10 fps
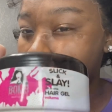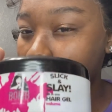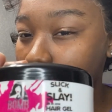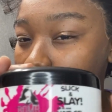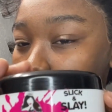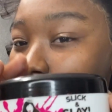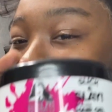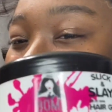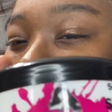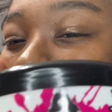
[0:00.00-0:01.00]
This is
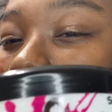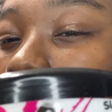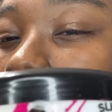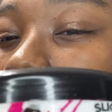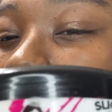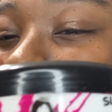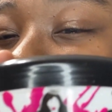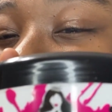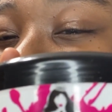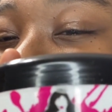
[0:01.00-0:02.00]
called
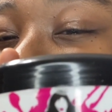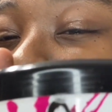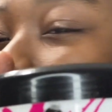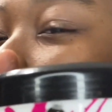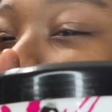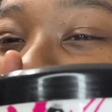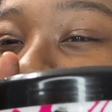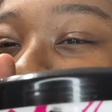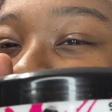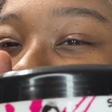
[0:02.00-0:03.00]
you can
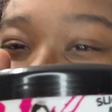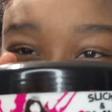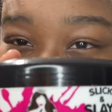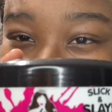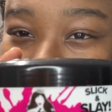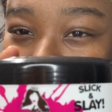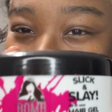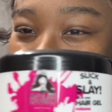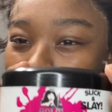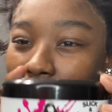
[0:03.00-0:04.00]
read.
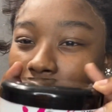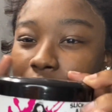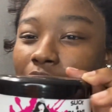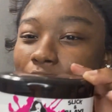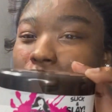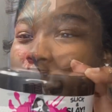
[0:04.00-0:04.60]
Yeah, okay.